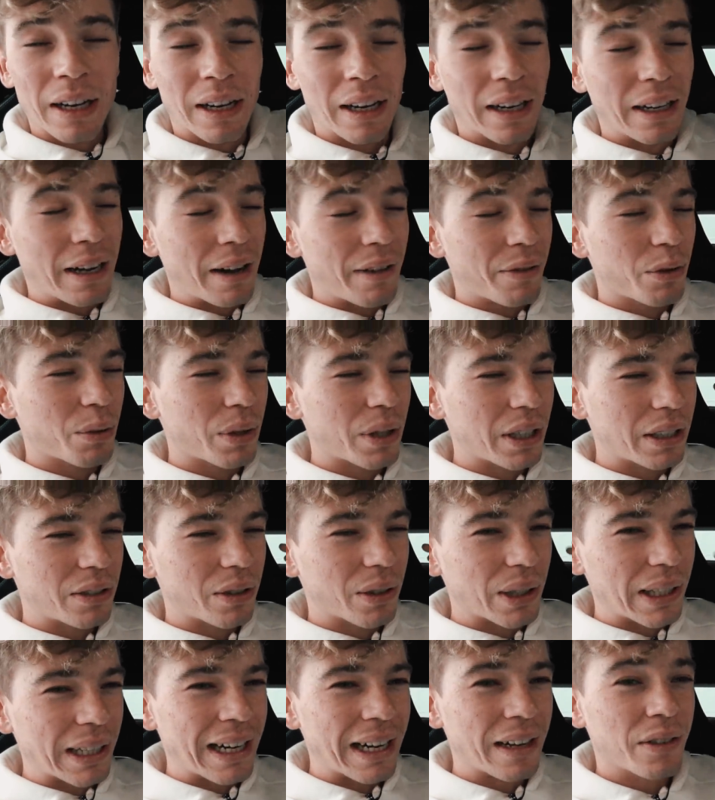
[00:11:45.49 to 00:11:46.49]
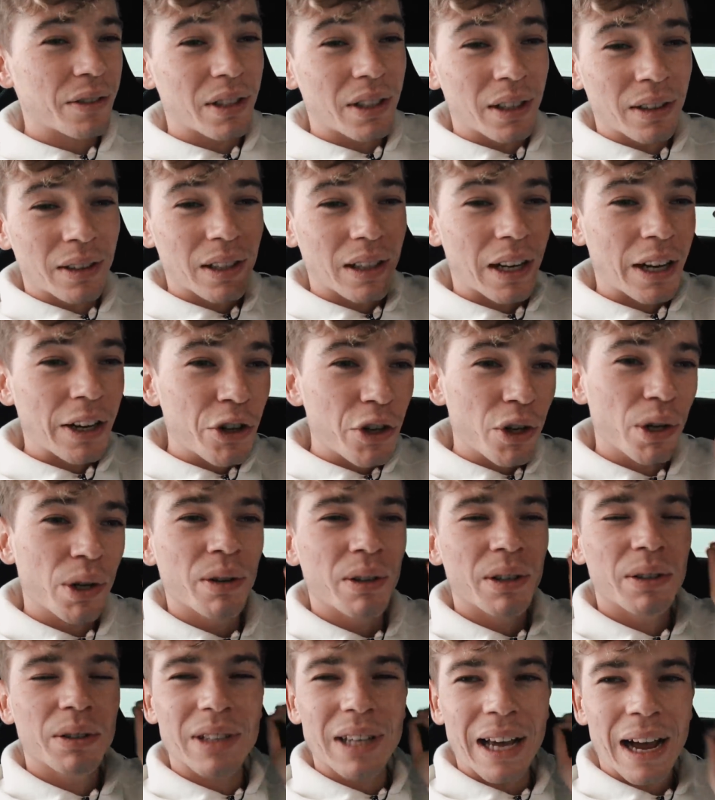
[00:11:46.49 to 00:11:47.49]
and I never wanted to announce it until I
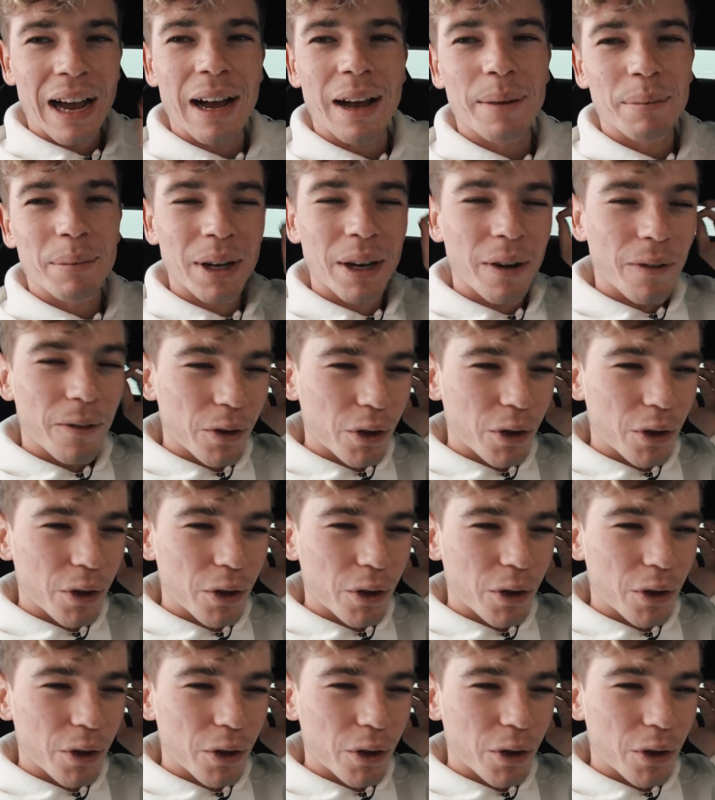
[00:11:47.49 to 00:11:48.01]
knew it was happening